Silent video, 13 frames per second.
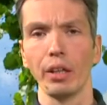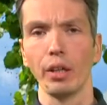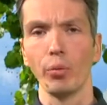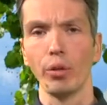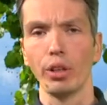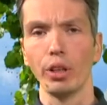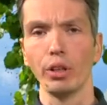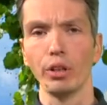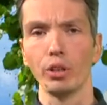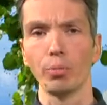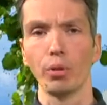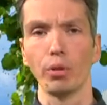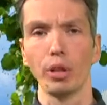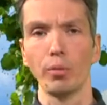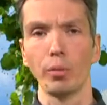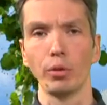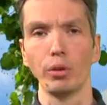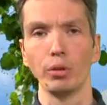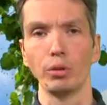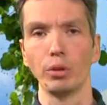within this program, I'm
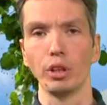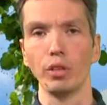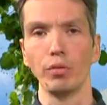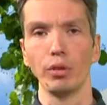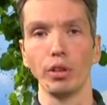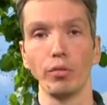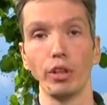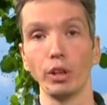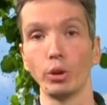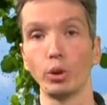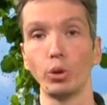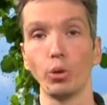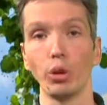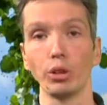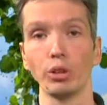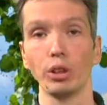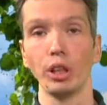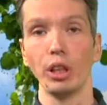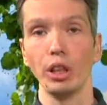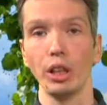going to give you a very short
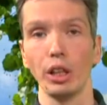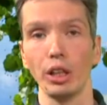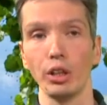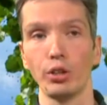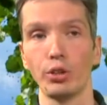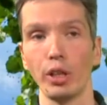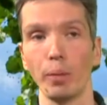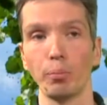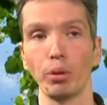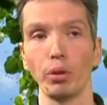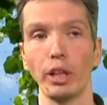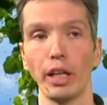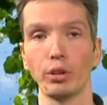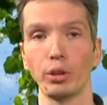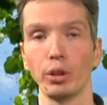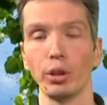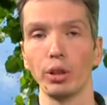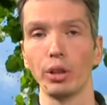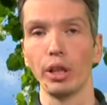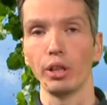sample
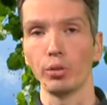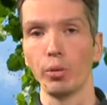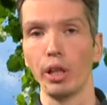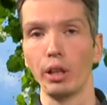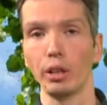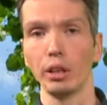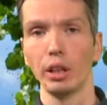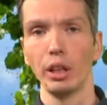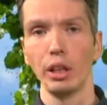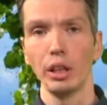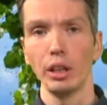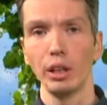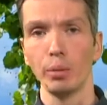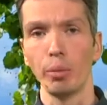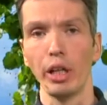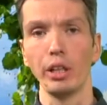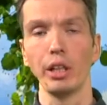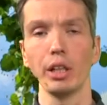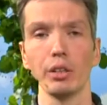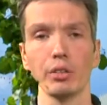lecture as well. And by
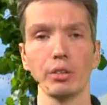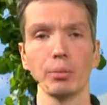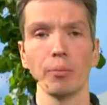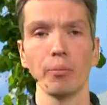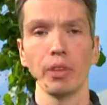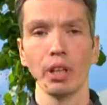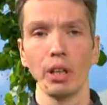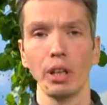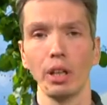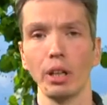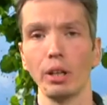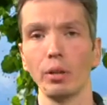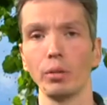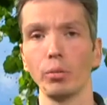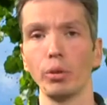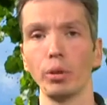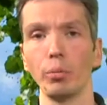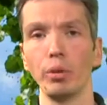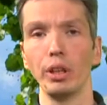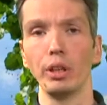the end,
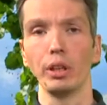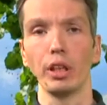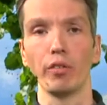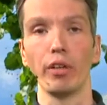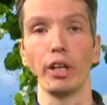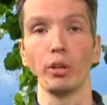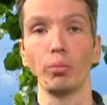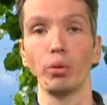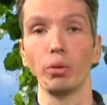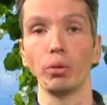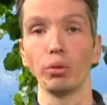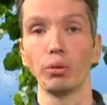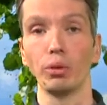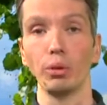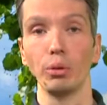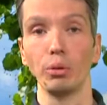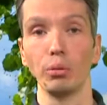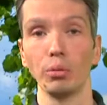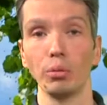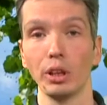we'll be available
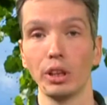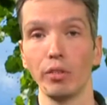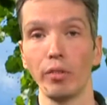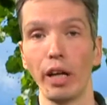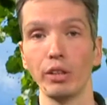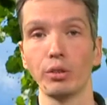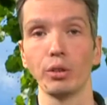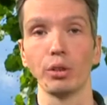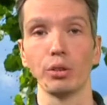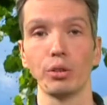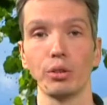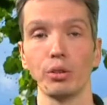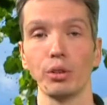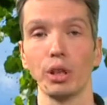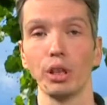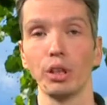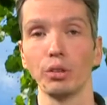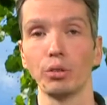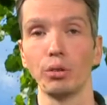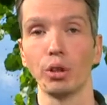to give answers
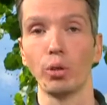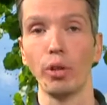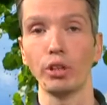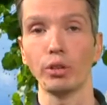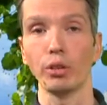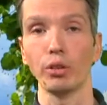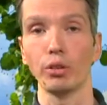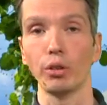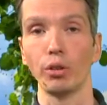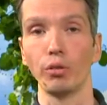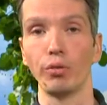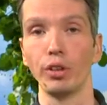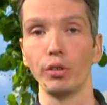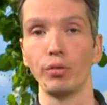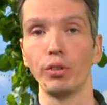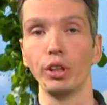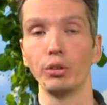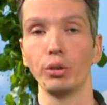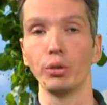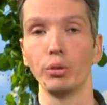to the questions, so feel
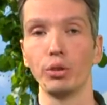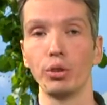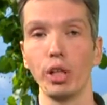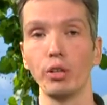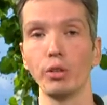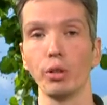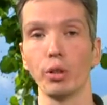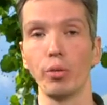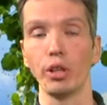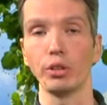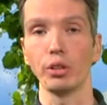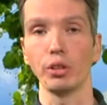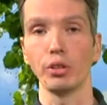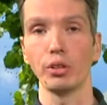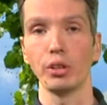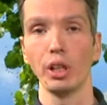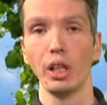free to send your questions.